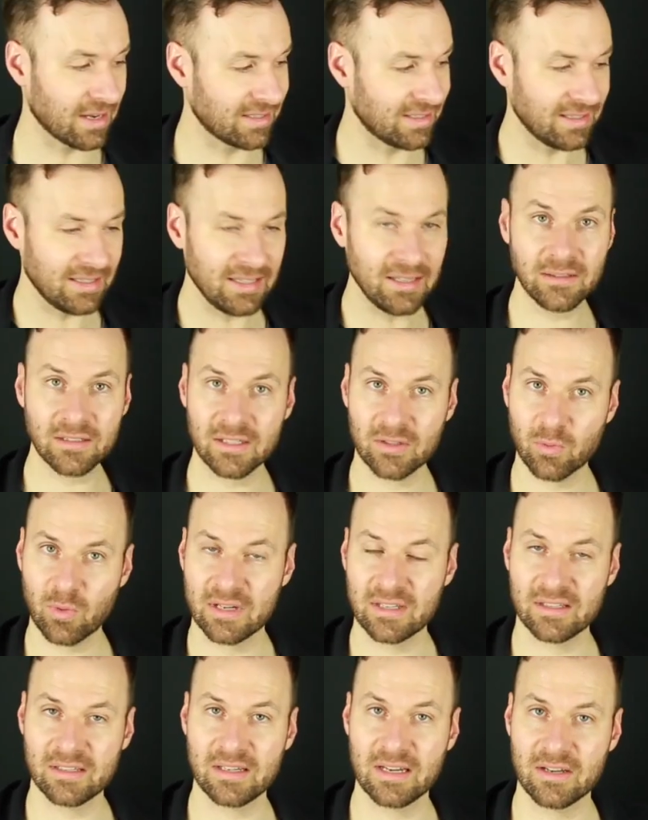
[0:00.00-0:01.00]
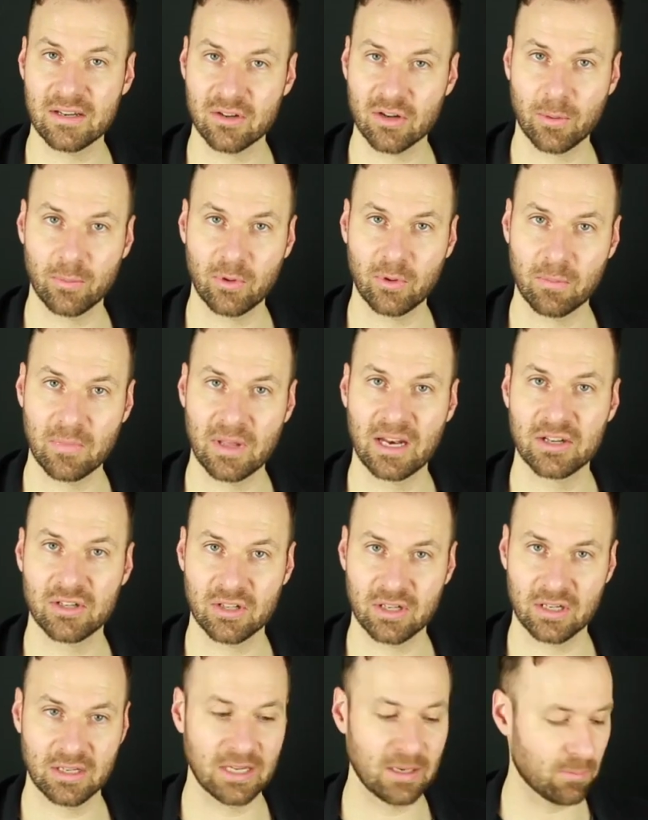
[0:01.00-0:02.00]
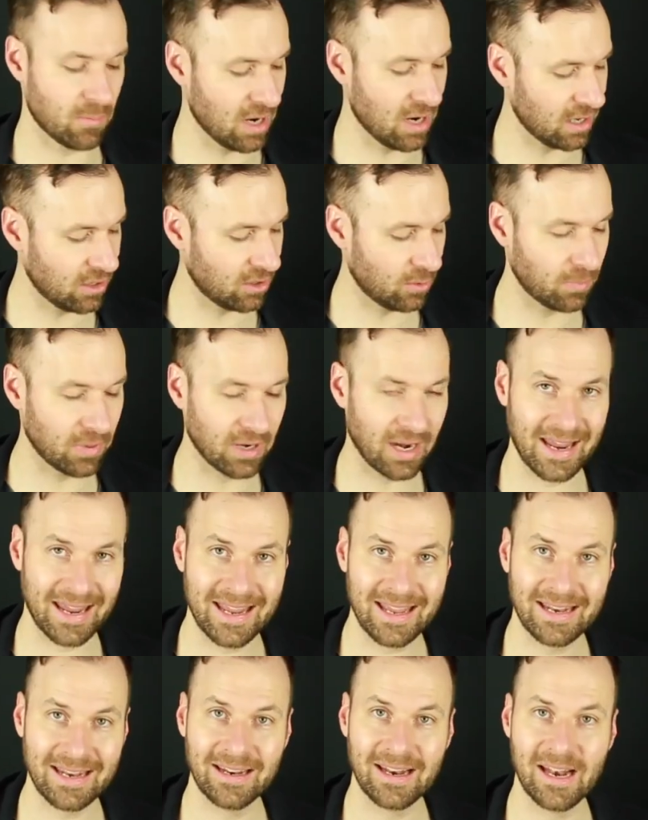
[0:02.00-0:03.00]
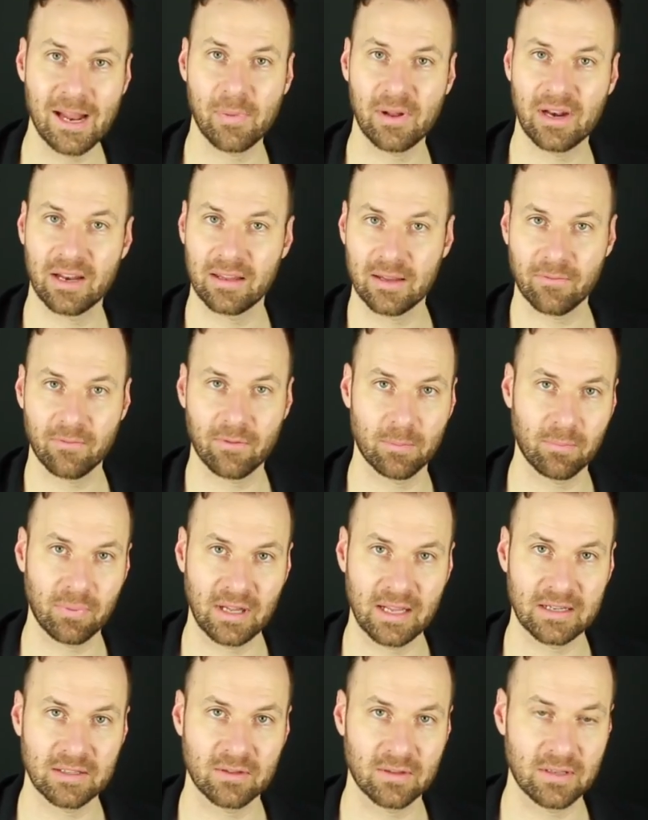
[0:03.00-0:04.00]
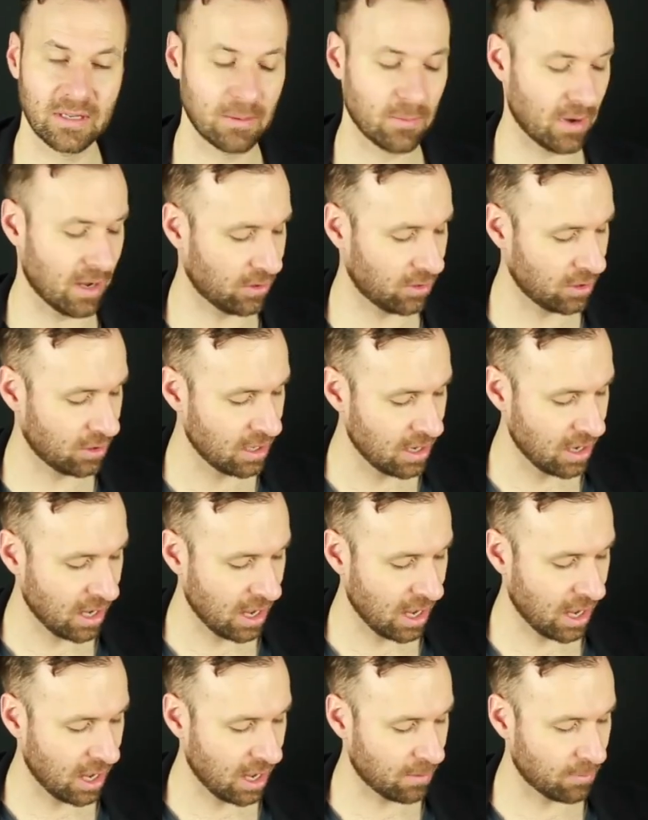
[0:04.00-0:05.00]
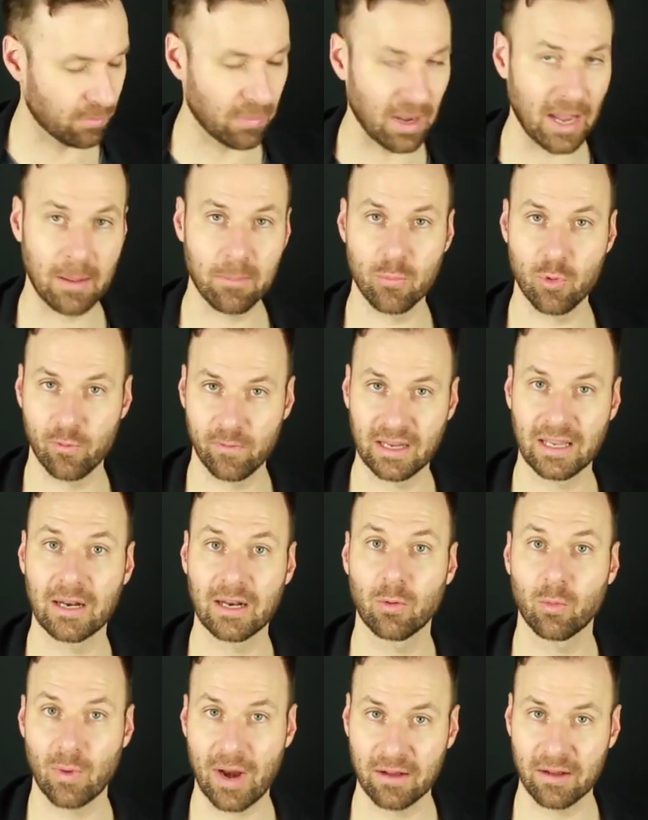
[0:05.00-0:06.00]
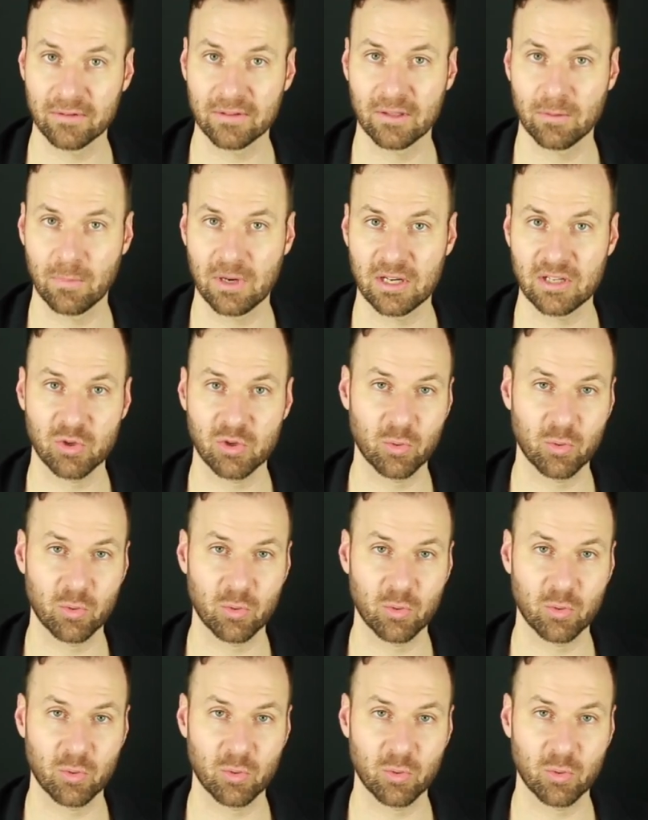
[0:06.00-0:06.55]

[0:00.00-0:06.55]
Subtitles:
I still just went C sharp diminished to D minor, but I ended up at a different place, D minor, by moving it around so much.